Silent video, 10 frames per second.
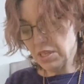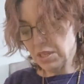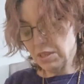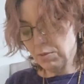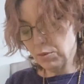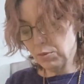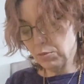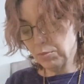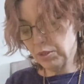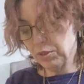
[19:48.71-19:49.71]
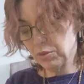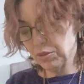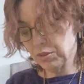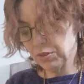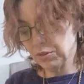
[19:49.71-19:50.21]
I'm putting my
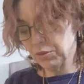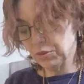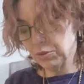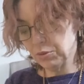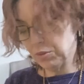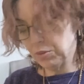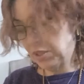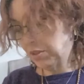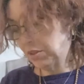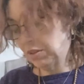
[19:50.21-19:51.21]
crystals through here.